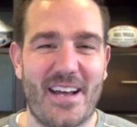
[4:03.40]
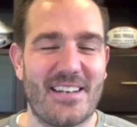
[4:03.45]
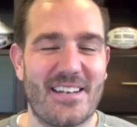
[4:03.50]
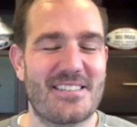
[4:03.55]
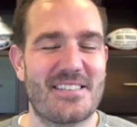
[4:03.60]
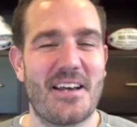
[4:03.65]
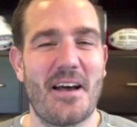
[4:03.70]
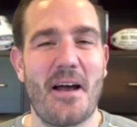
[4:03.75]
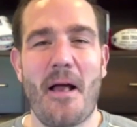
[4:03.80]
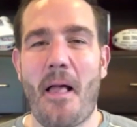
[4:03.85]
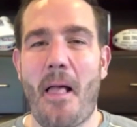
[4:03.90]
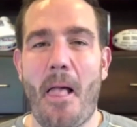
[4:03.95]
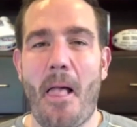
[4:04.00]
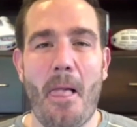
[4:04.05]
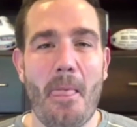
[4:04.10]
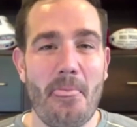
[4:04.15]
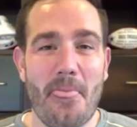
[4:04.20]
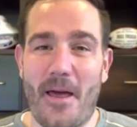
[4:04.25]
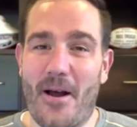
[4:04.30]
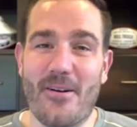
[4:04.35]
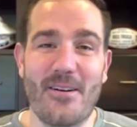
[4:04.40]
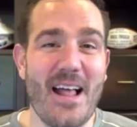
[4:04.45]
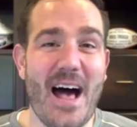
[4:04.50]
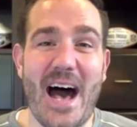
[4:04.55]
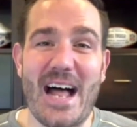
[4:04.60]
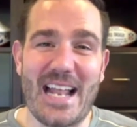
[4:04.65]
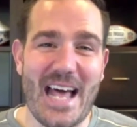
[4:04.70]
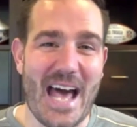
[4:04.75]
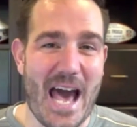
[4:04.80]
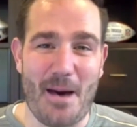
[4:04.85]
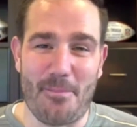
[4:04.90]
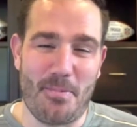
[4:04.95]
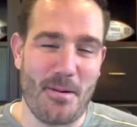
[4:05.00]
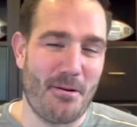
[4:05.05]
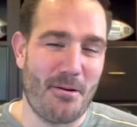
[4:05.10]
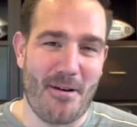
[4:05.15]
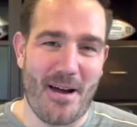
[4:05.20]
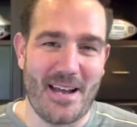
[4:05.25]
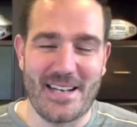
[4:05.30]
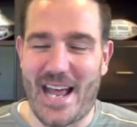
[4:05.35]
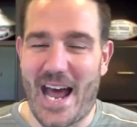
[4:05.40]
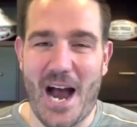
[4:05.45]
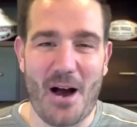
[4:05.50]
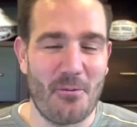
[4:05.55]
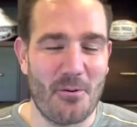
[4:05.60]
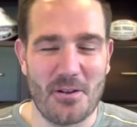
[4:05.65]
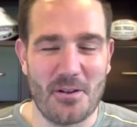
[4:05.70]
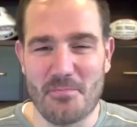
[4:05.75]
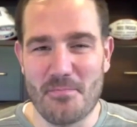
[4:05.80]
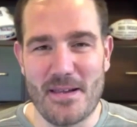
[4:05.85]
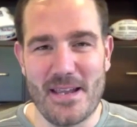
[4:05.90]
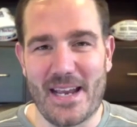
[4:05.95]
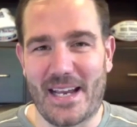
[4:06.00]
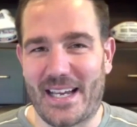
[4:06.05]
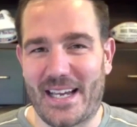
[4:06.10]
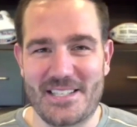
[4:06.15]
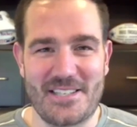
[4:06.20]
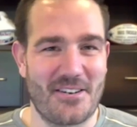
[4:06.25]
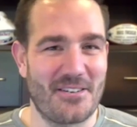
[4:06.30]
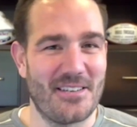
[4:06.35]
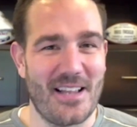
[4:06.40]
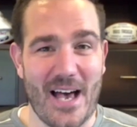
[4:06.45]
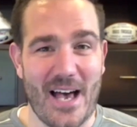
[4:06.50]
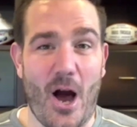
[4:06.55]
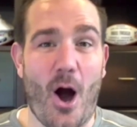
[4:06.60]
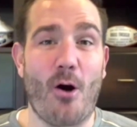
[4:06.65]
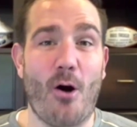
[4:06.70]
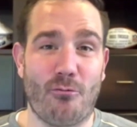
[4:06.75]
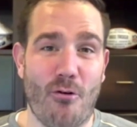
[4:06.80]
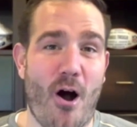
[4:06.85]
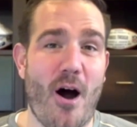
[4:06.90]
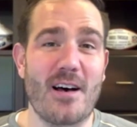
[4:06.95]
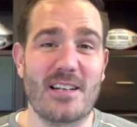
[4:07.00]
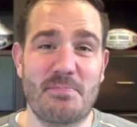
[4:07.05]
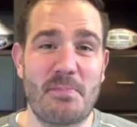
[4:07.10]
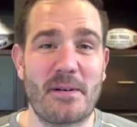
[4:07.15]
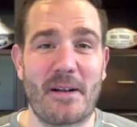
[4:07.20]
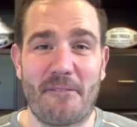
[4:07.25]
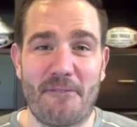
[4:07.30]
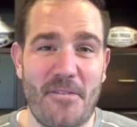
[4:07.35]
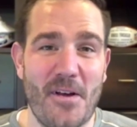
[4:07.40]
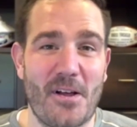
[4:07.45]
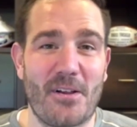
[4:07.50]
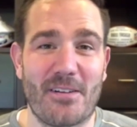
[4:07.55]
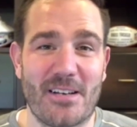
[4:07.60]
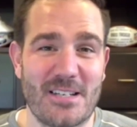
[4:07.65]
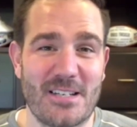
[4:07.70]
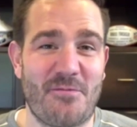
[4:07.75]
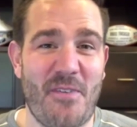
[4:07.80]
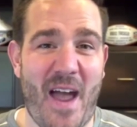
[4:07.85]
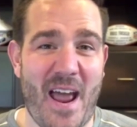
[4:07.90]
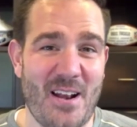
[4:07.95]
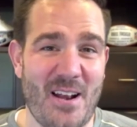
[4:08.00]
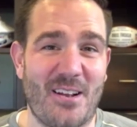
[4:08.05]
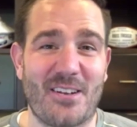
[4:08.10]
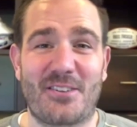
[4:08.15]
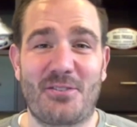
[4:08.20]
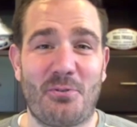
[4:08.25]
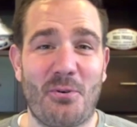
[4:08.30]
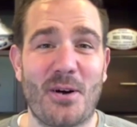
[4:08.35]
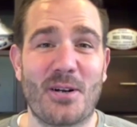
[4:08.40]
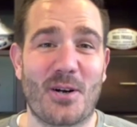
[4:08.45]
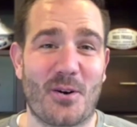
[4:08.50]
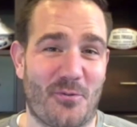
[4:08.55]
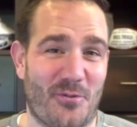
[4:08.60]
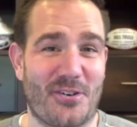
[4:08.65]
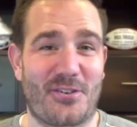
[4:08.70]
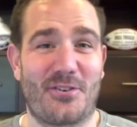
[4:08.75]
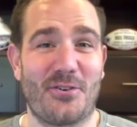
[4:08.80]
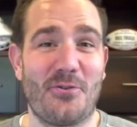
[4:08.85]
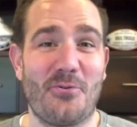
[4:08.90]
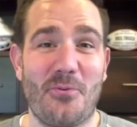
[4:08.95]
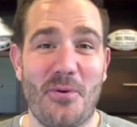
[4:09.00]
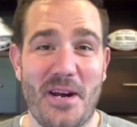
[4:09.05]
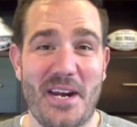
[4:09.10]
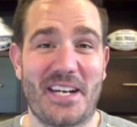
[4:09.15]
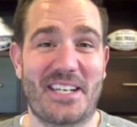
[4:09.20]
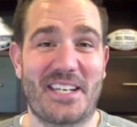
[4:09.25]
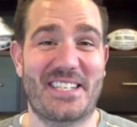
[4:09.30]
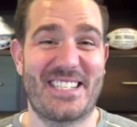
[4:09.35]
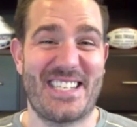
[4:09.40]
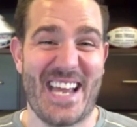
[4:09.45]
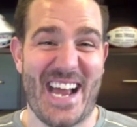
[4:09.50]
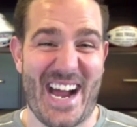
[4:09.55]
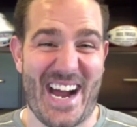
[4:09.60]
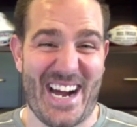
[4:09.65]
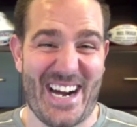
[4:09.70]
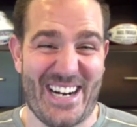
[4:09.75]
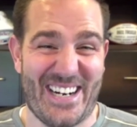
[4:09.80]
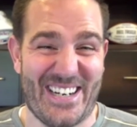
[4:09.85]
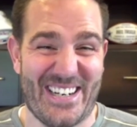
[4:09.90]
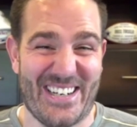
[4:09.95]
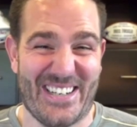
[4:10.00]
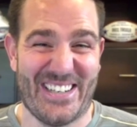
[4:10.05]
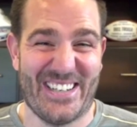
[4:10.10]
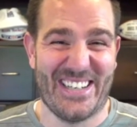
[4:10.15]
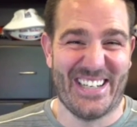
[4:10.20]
fans, they're not happy right now with me because they're like, oh, Ross been a Phillies fan on Twitter for 2 weeks now.